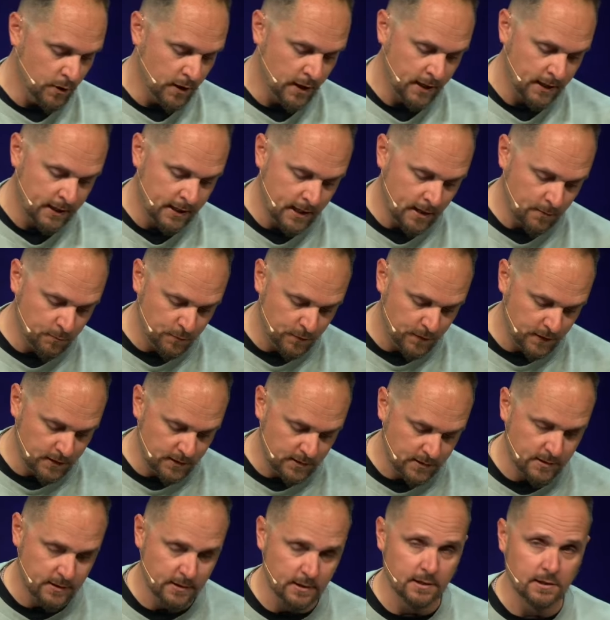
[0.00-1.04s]
But I kept
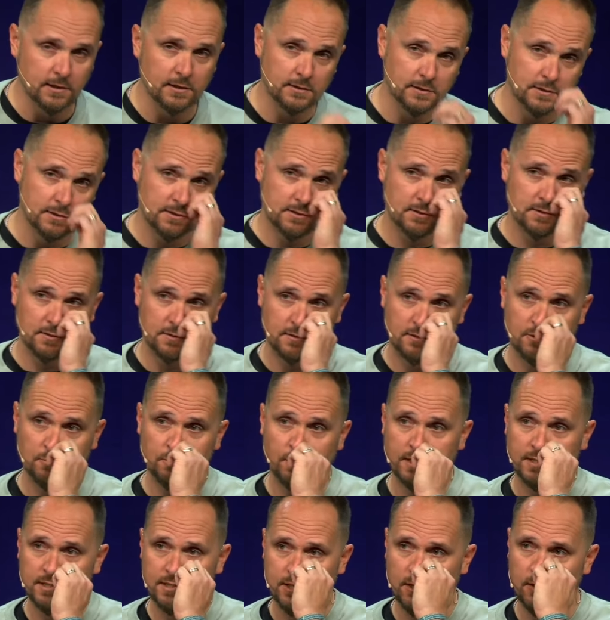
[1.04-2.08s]
these things to
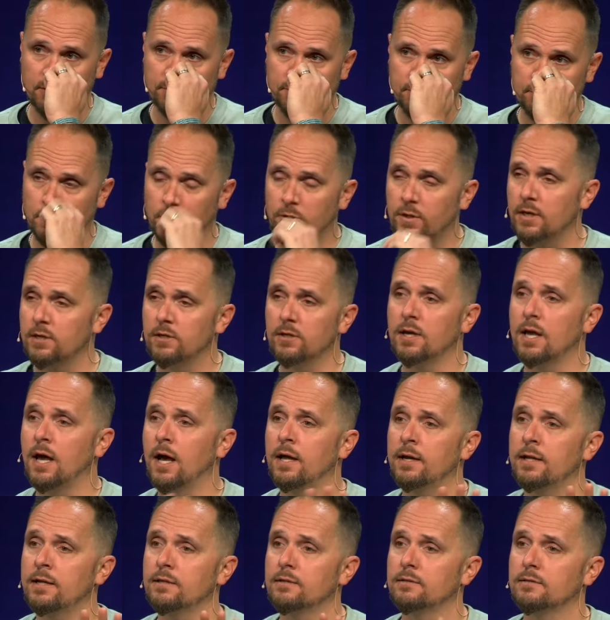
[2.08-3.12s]
myself. Okay, you
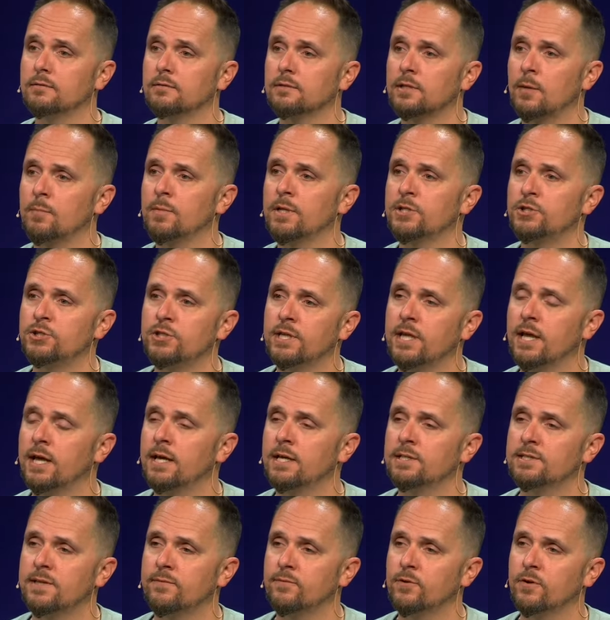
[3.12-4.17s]
got it? God bless you
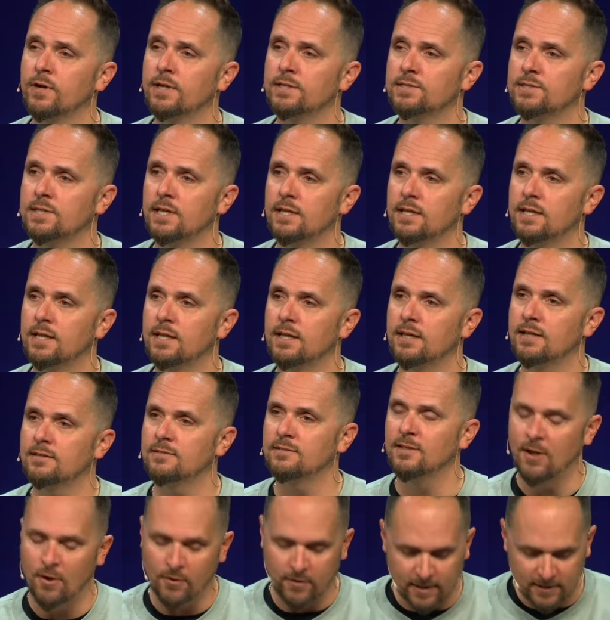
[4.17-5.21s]
guys. Have a great Sunday.
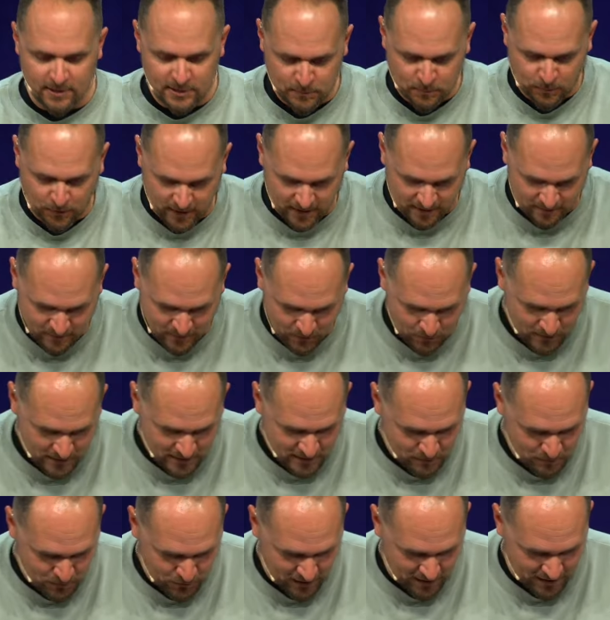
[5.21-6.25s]
Okay, let's pray. We
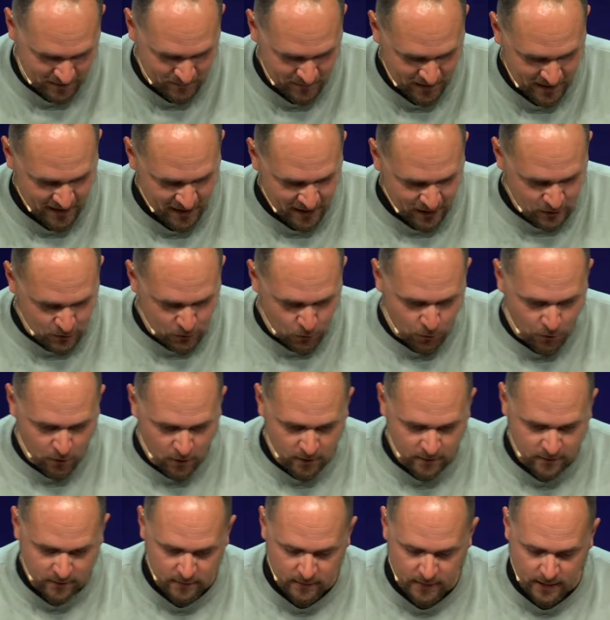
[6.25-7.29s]
need to pray.
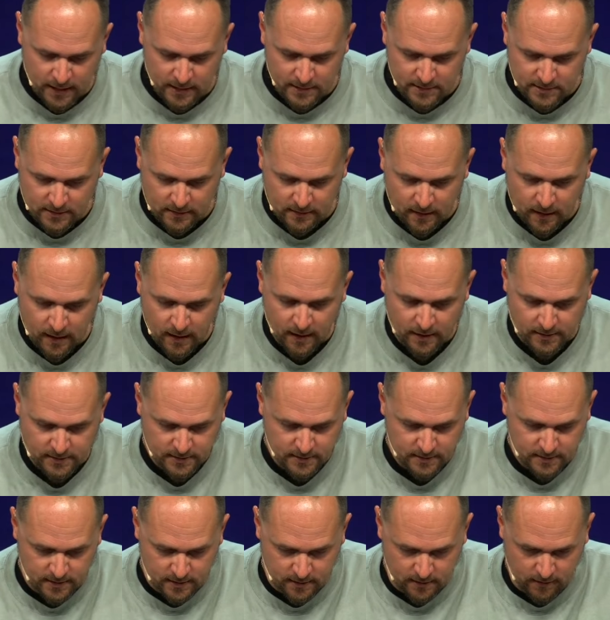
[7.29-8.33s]
Lord, that is a
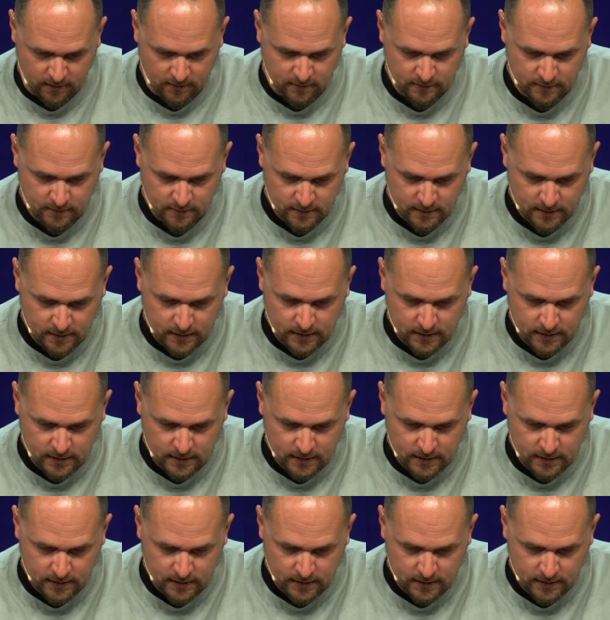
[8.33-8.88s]
lot there.